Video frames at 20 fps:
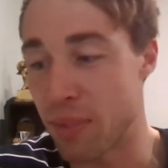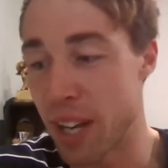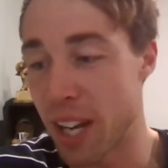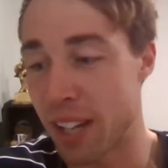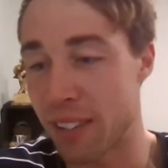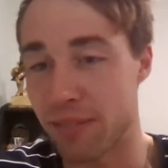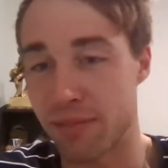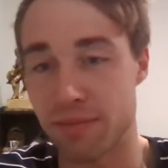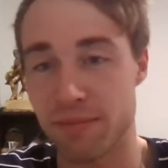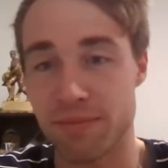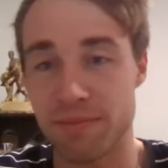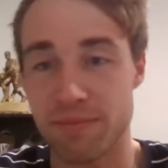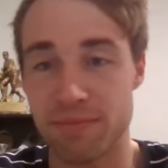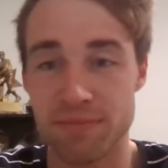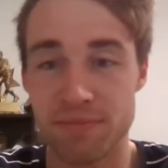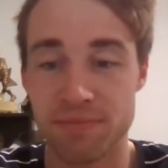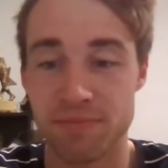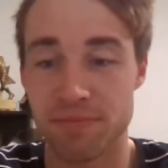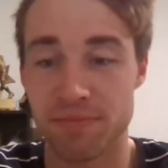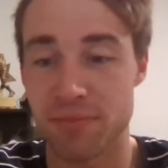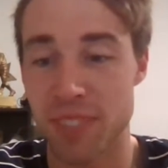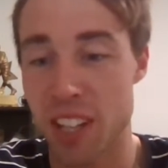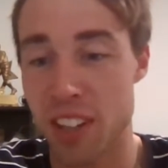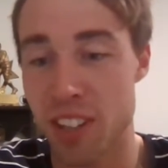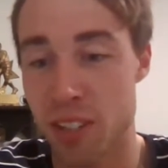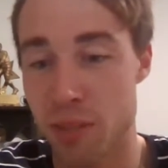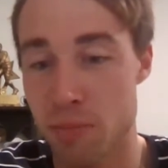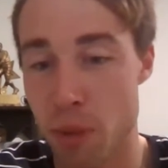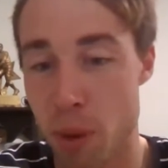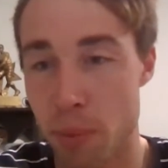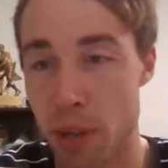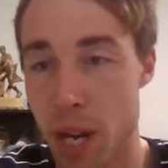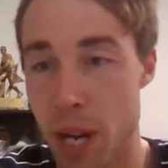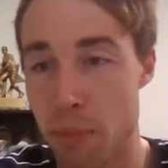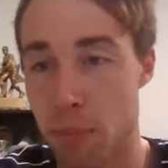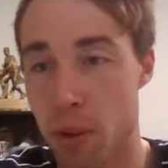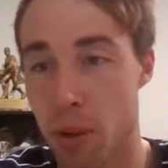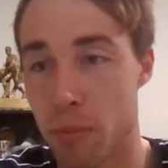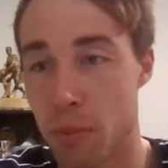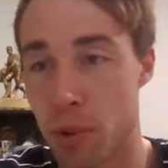But nothing's popping
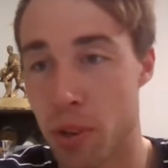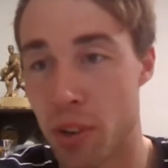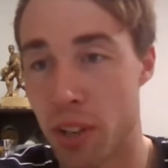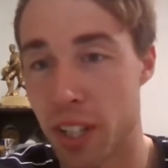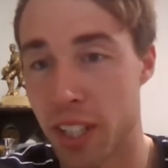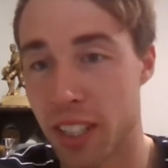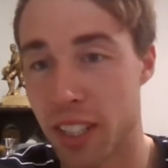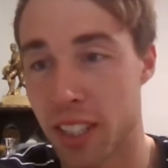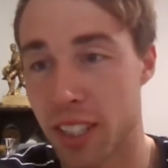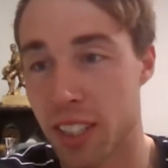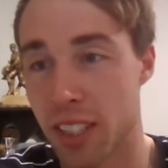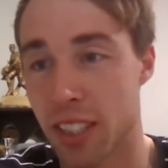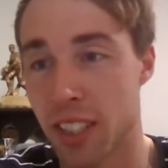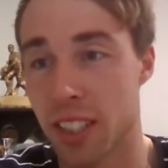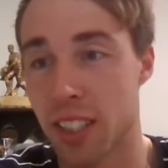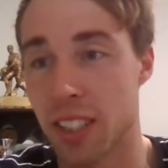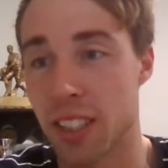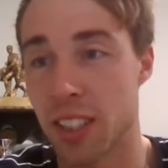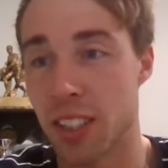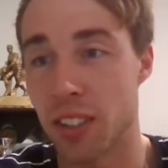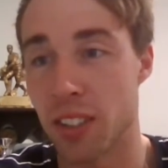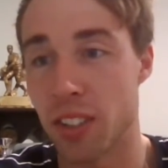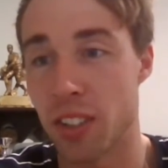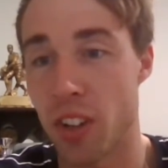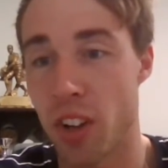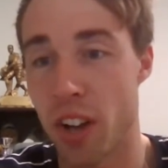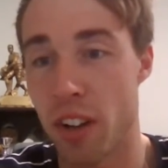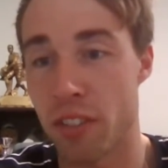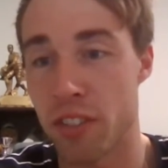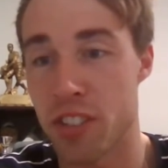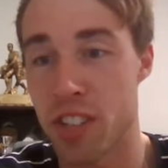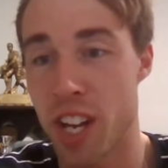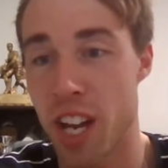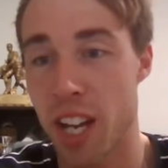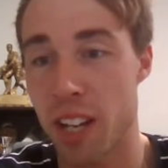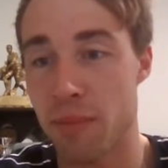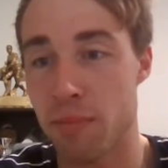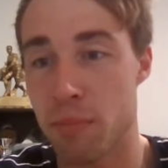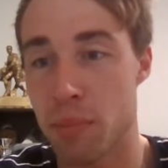up on my little live chat.